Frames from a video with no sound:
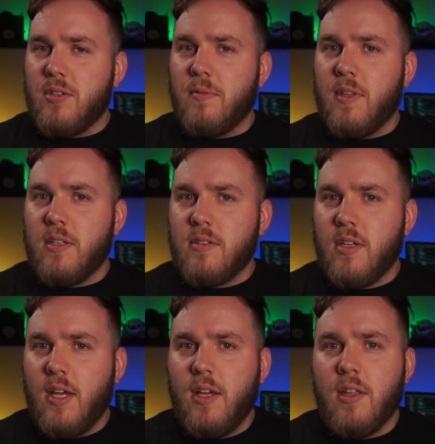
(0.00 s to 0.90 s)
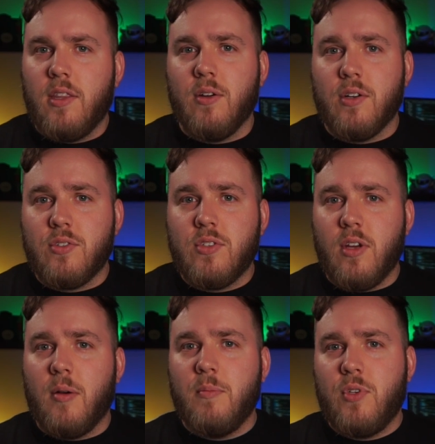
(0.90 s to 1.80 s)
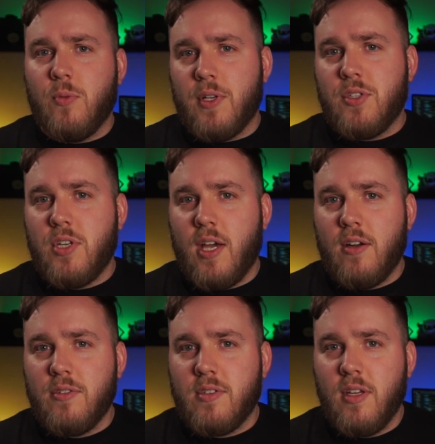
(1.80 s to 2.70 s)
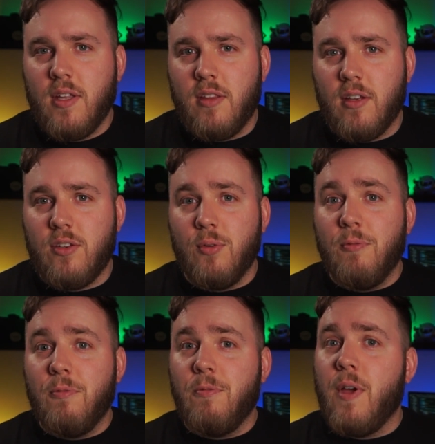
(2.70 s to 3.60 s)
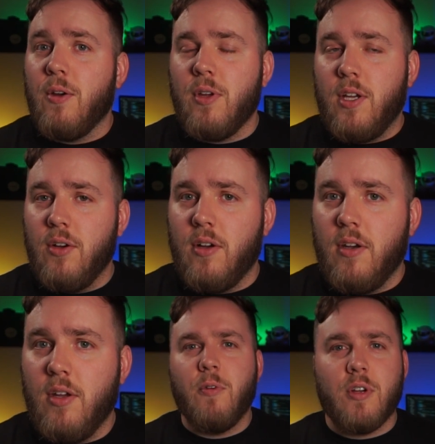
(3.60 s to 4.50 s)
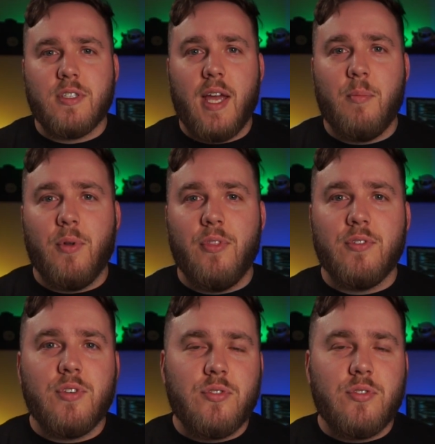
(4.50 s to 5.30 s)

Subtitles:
of this, there are some Twitch channels that do very good. For example, there's a